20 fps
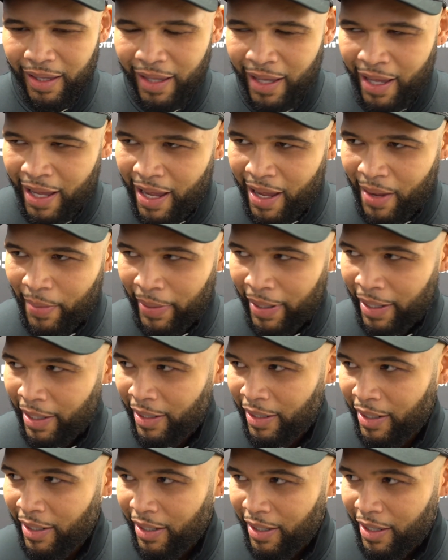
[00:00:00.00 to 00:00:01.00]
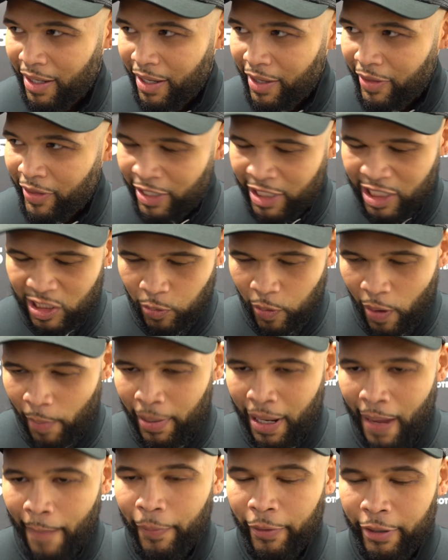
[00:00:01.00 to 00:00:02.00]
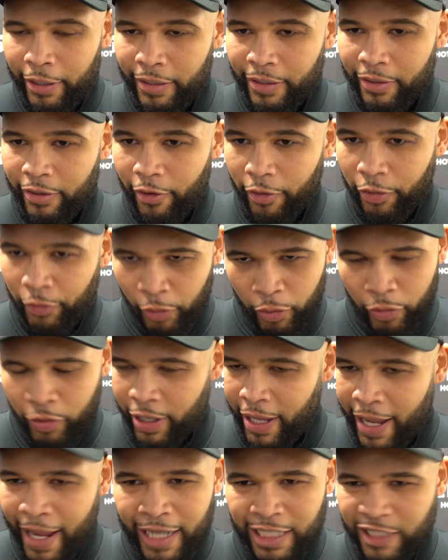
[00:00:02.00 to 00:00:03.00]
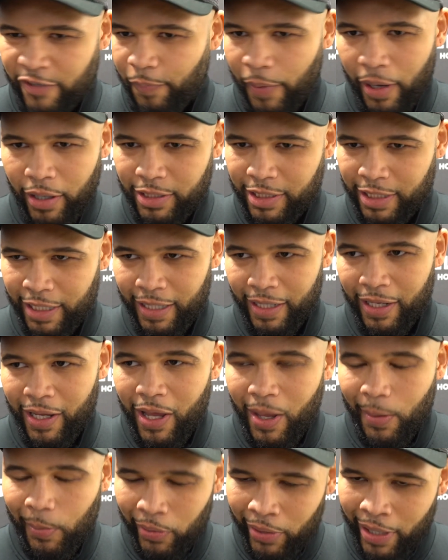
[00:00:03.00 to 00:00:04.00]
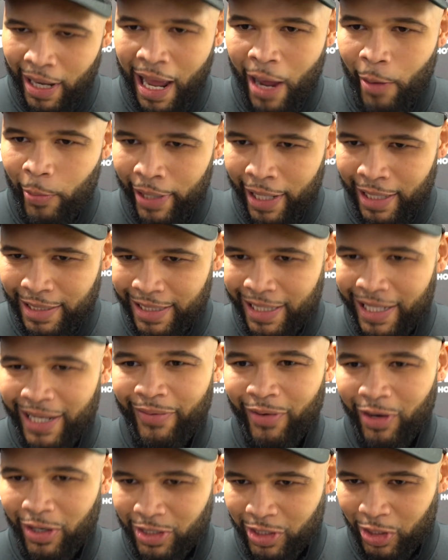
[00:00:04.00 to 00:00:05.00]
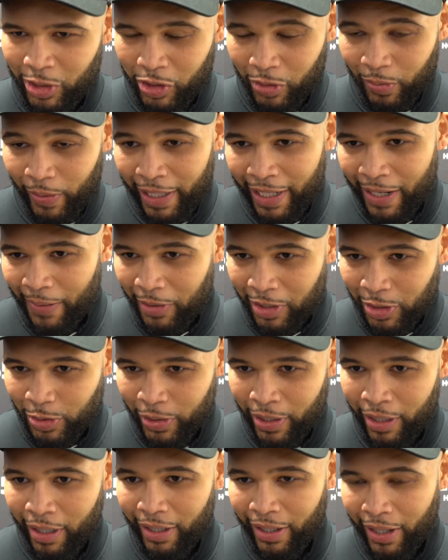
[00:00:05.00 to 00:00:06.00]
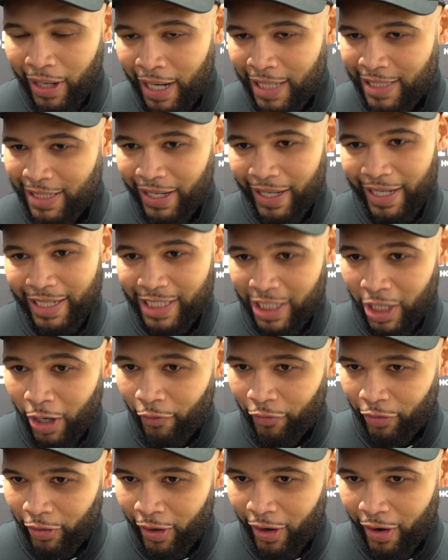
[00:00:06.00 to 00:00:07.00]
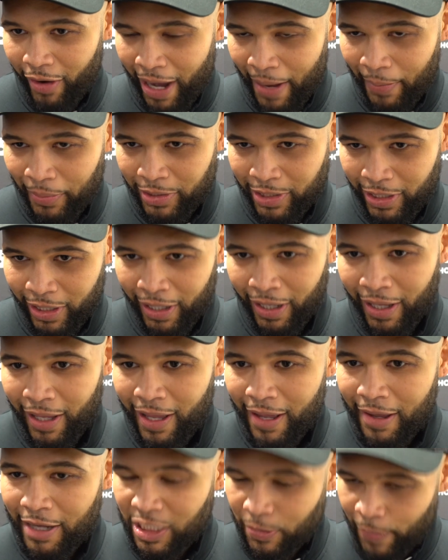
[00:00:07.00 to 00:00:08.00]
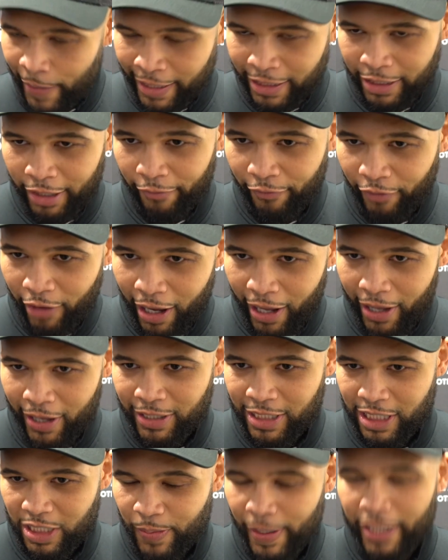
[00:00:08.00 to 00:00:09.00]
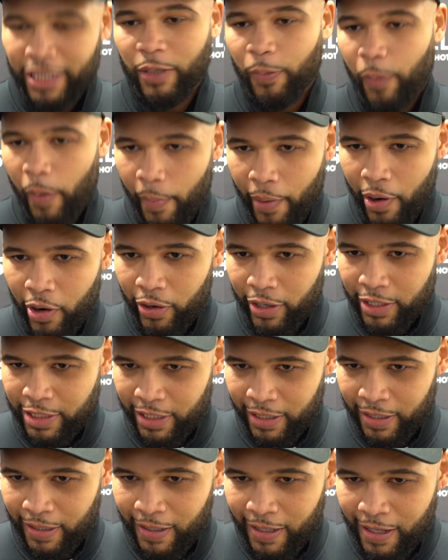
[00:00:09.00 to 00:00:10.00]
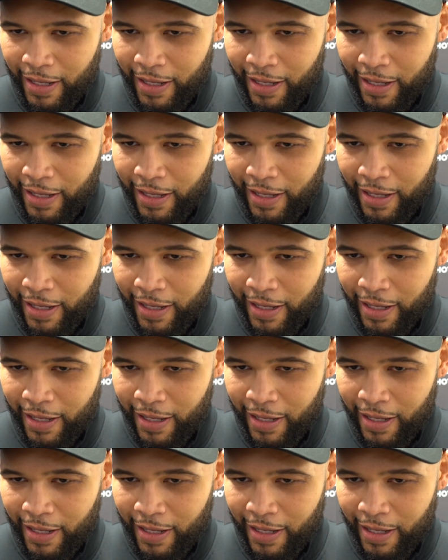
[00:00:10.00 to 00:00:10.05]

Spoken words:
Yeah, I mean, this has probably happened through the years of boxing, but now we get to hear it on social media because we've got guys like yourself that are able to speak to the fighters and speak to the promoters and